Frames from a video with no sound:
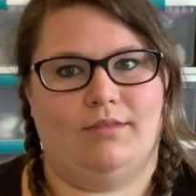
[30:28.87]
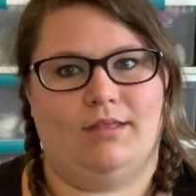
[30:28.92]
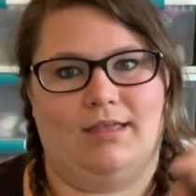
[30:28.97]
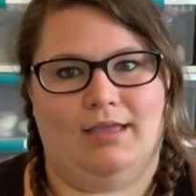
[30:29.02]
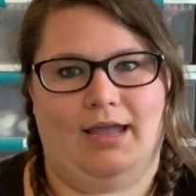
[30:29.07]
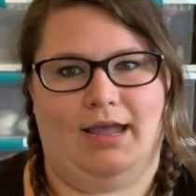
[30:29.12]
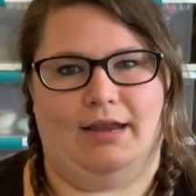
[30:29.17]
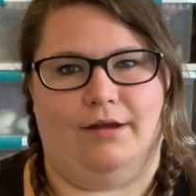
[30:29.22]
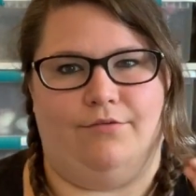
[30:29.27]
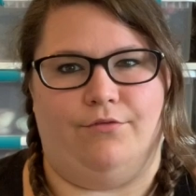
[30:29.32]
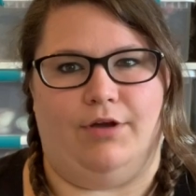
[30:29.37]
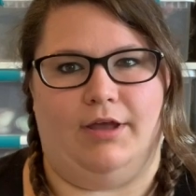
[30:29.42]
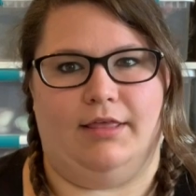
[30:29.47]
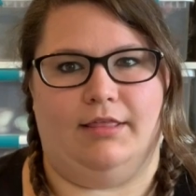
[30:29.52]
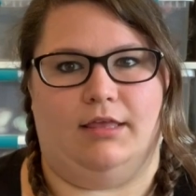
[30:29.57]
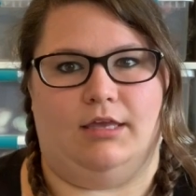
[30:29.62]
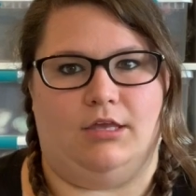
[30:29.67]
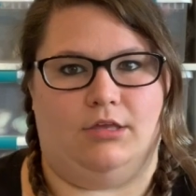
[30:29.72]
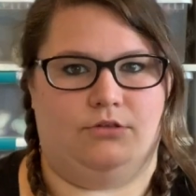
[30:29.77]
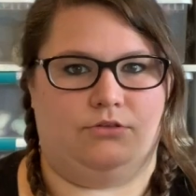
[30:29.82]
kind of way.
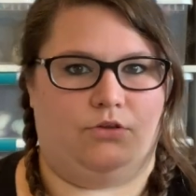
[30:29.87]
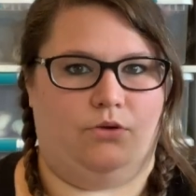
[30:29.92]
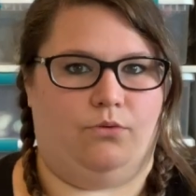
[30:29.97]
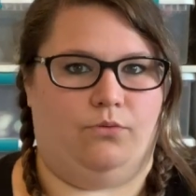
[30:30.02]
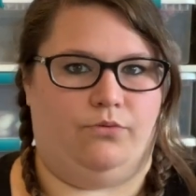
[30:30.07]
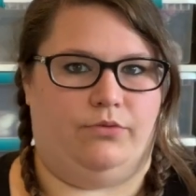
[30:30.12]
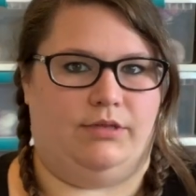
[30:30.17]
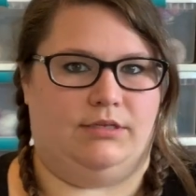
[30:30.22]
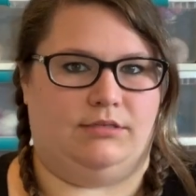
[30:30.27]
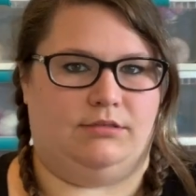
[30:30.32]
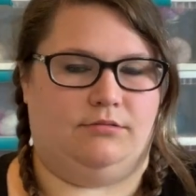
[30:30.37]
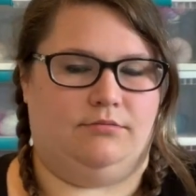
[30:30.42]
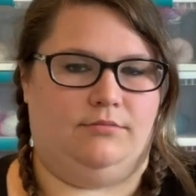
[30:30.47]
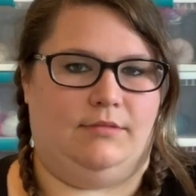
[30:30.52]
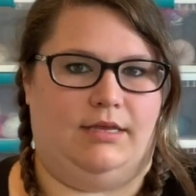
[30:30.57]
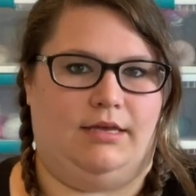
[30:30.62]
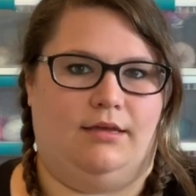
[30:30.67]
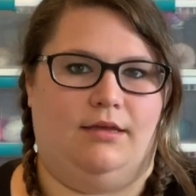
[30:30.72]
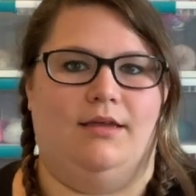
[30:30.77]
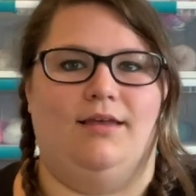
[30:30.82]
Like, you sew this,
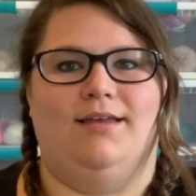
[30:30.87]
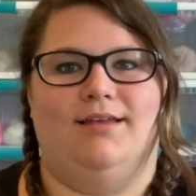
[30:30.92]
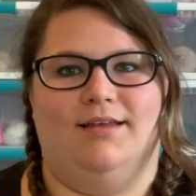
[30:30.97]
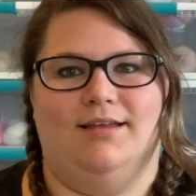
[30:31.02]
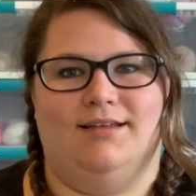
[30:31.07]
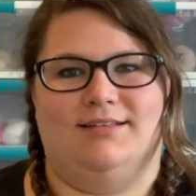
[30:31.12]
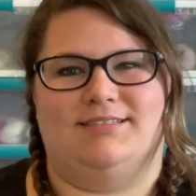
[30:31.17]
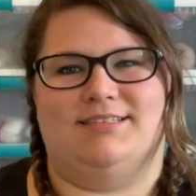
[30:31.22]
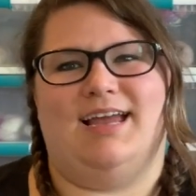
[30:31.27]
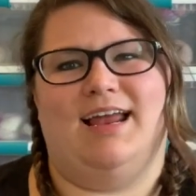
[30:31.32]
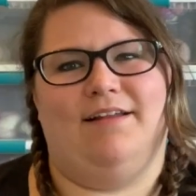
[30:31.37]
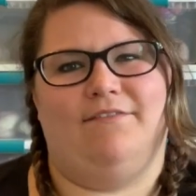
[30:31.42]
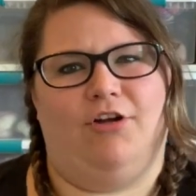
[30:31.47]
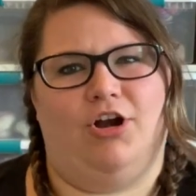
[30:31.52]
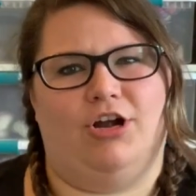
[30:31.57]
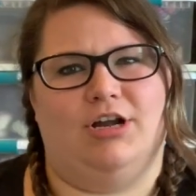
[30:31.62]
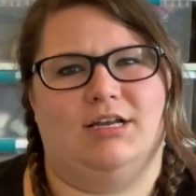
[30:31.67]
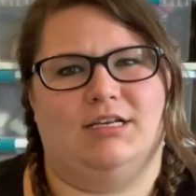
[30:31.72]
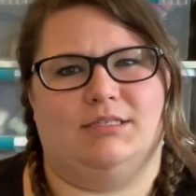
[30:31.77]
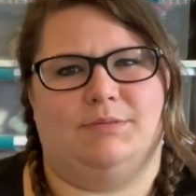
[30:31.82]
like, it's kind of
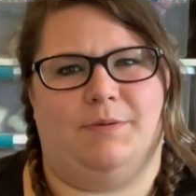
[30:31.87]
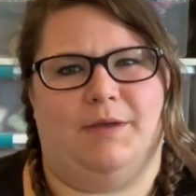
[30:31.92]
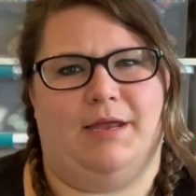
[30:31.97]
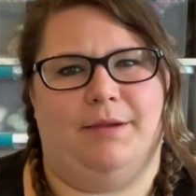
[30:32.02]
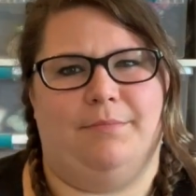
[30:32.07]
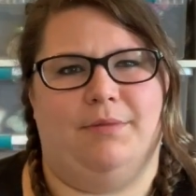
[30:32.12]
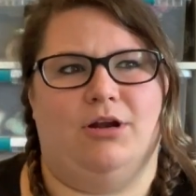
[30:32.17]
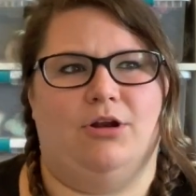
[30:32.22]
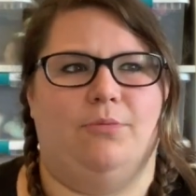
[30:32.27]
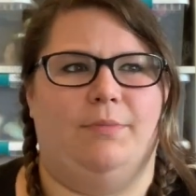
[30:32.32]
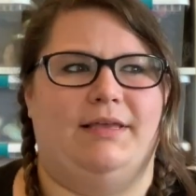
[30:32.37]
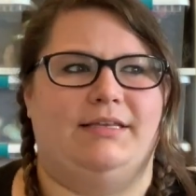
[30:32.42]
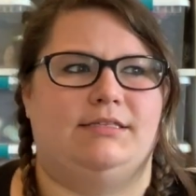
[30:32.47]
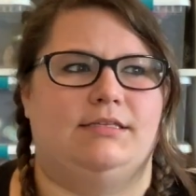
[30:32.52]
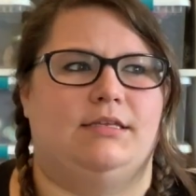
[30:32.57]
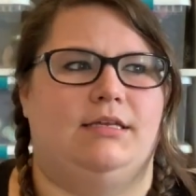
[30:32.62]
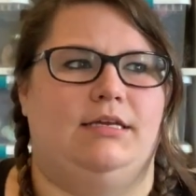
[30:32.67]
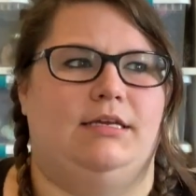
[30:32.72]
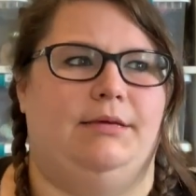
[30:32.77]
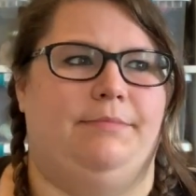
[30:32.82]
hard to explain, but it'll
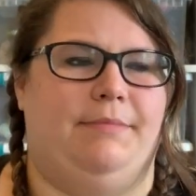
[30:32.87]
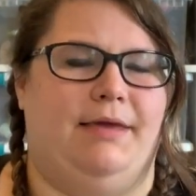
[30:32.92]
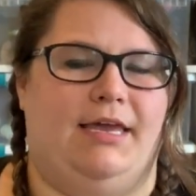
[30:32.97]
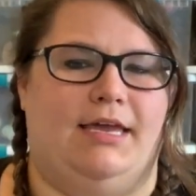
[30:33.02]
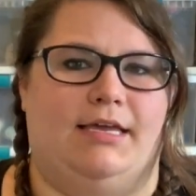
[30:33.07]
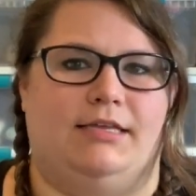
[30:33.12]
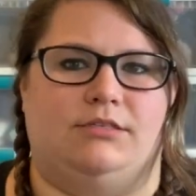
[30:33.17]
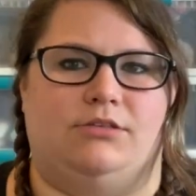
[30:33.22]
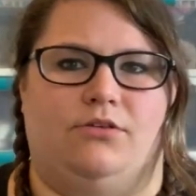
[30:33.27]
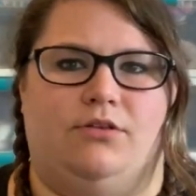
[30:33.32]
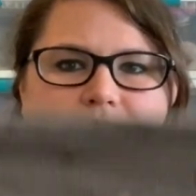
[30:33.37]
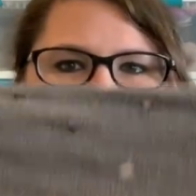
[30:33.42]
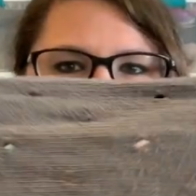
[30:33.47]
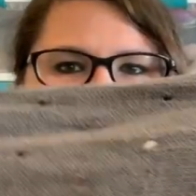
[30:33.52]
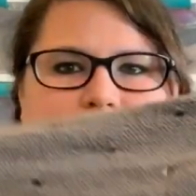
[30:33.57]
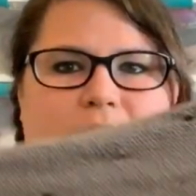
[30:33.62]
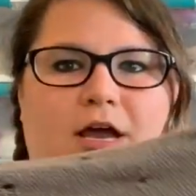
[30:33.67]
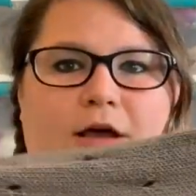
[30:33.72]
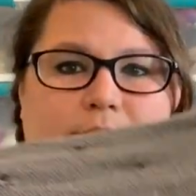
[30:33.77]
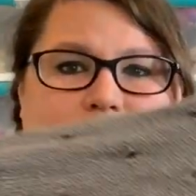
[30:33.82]
basically make it so this
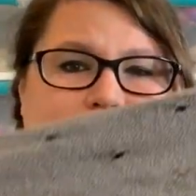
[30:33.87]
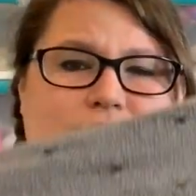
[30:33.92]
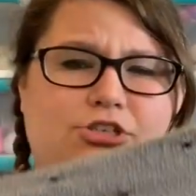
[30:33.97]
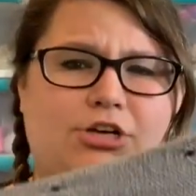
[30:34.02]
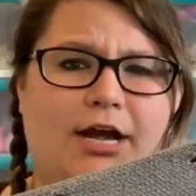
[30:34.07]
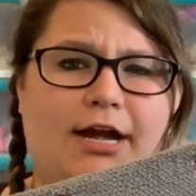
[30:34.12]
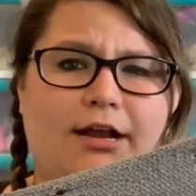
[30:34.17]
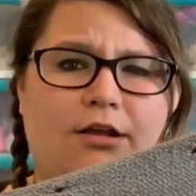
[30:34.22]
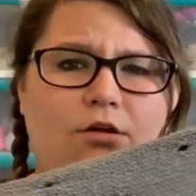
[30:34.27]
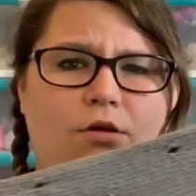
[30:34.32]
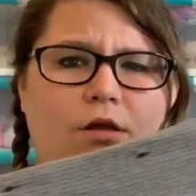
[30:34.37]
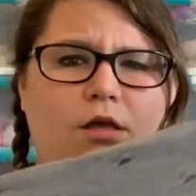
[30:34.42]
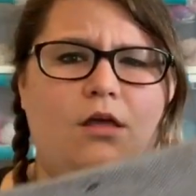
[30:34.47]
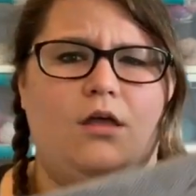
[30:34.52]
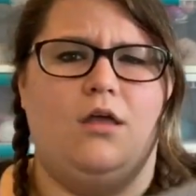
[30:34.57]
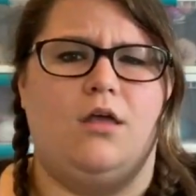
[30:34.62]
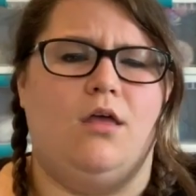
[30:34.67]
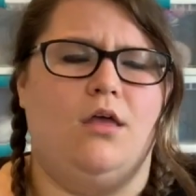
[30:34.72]
becomes a triangle.